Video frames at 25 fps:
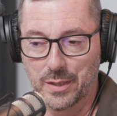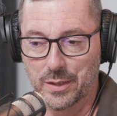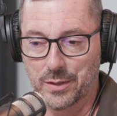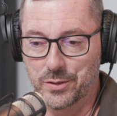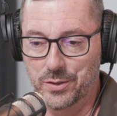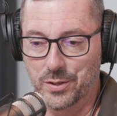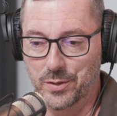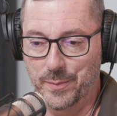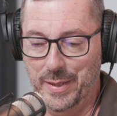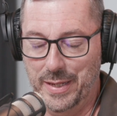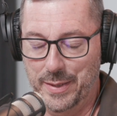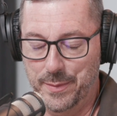
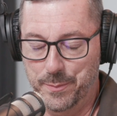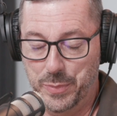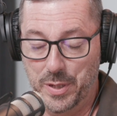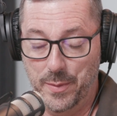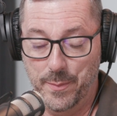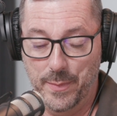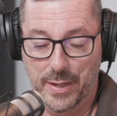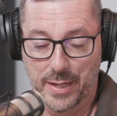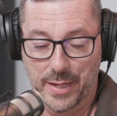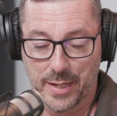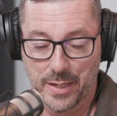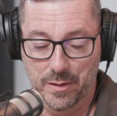to
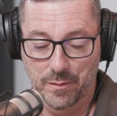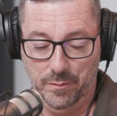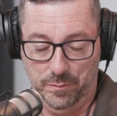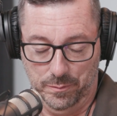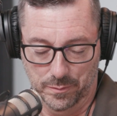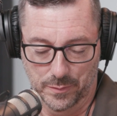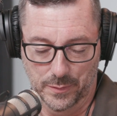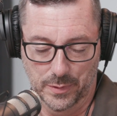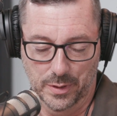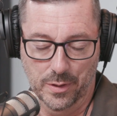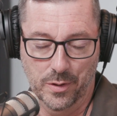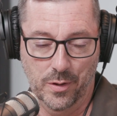be made.
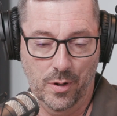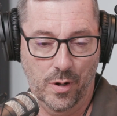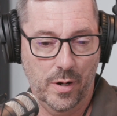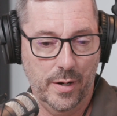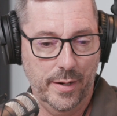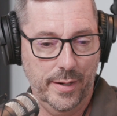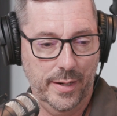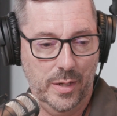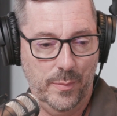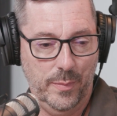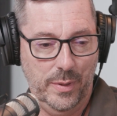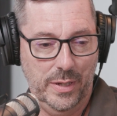There
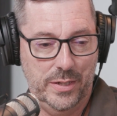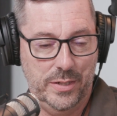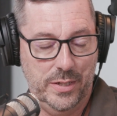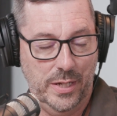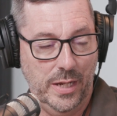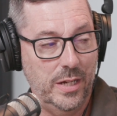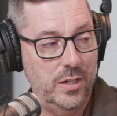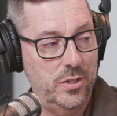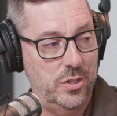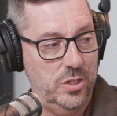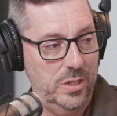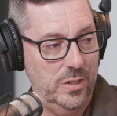are going to be
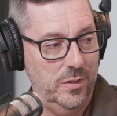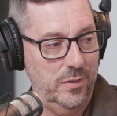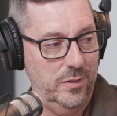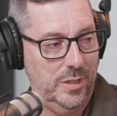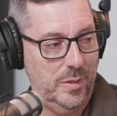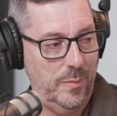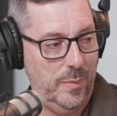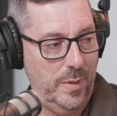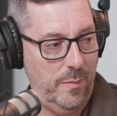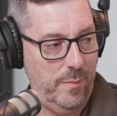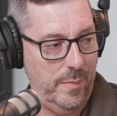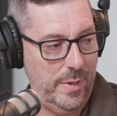tensions
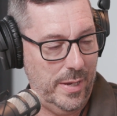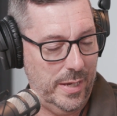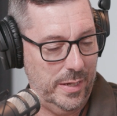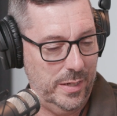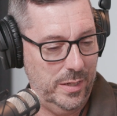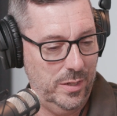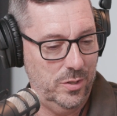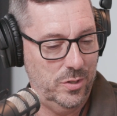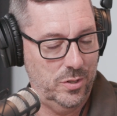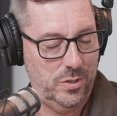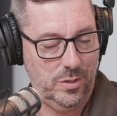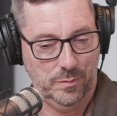to be
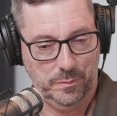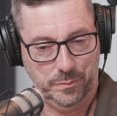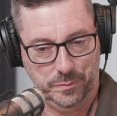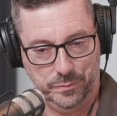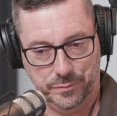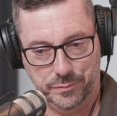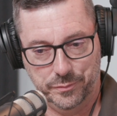managed.